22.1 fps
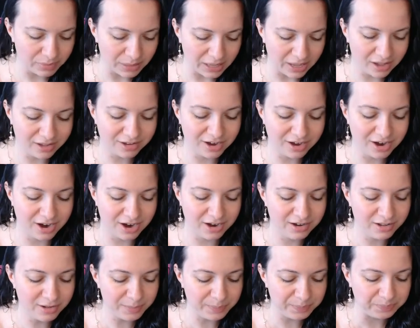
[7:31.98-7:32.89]
It kind
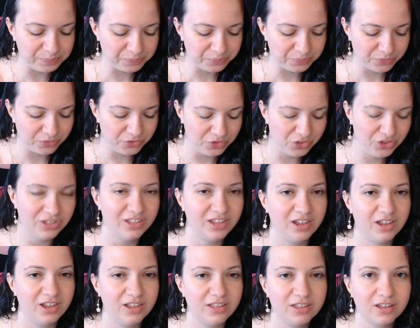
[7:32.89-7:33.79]
of just
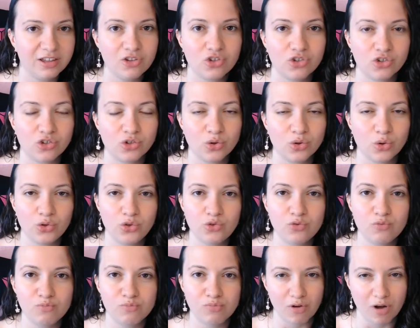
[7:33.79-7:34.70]
tastes like a
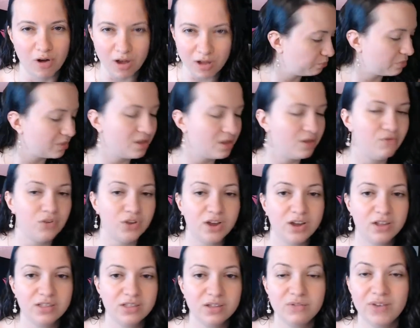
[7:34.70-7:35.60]
shoyu broth. If you
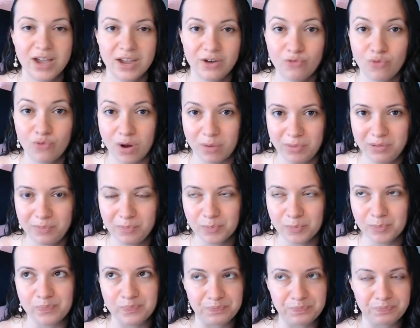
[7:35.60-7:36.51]
guys have had ramen,
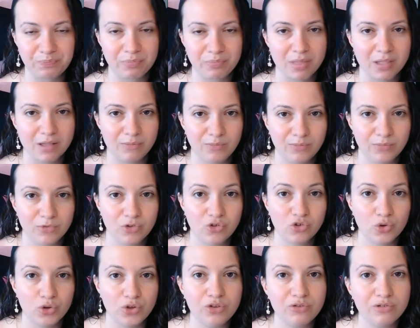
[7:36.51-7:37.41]

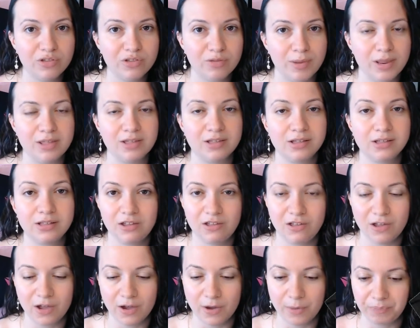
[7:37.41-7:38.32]
shoyu is
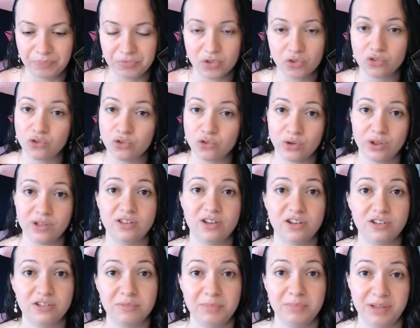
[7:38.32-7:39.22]
basically soy
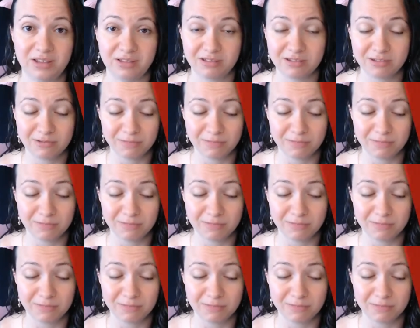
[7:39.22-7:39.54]
sauce based.